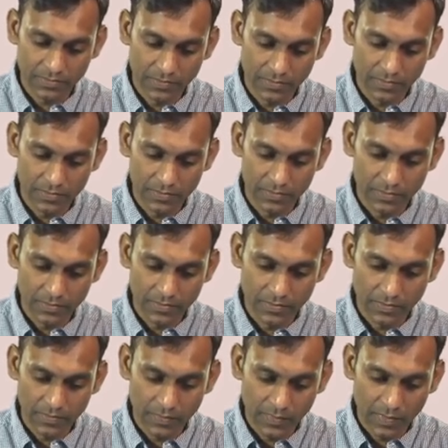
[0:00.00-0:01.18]

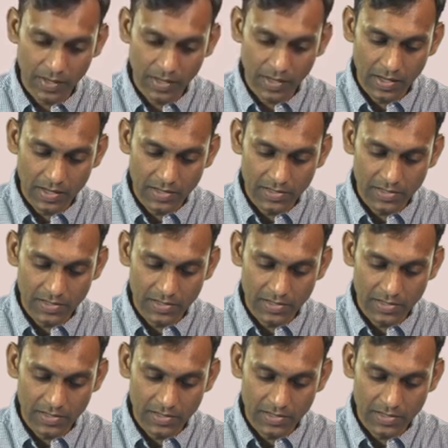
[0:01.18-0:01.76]
(no one is talking)